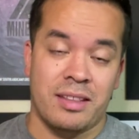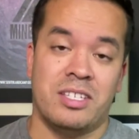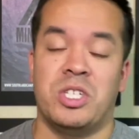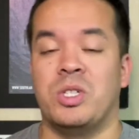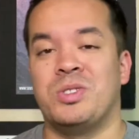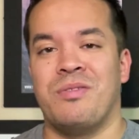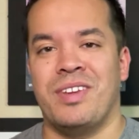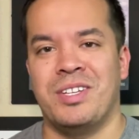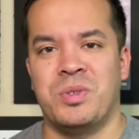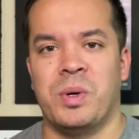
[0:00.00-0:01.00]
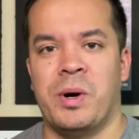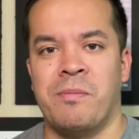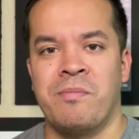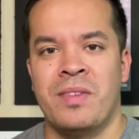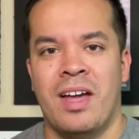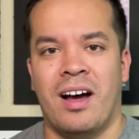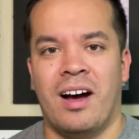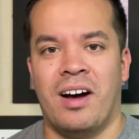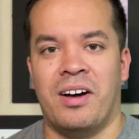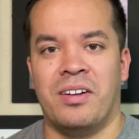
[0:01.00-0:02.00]
the children of Israel
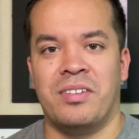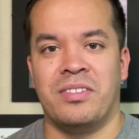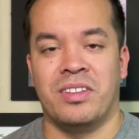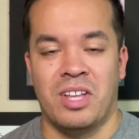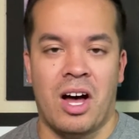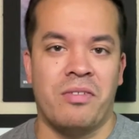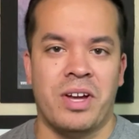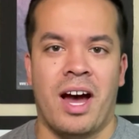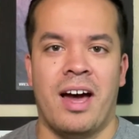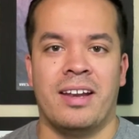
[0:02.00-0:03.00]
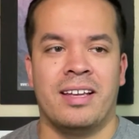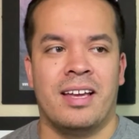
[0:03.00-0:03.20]
uh, the law of God.